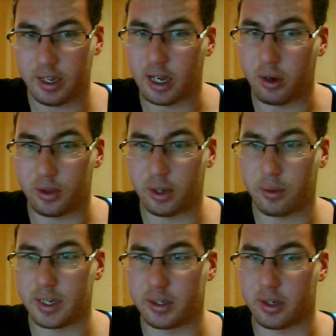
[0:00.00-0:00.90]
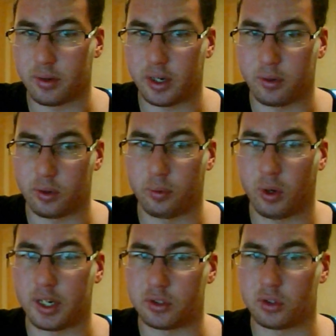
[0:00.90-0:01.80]
Although
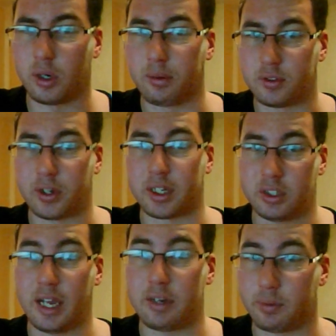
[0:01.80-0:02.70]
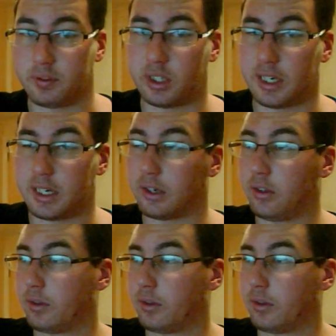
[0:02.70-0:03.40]
what I saw, I was very content with seeing.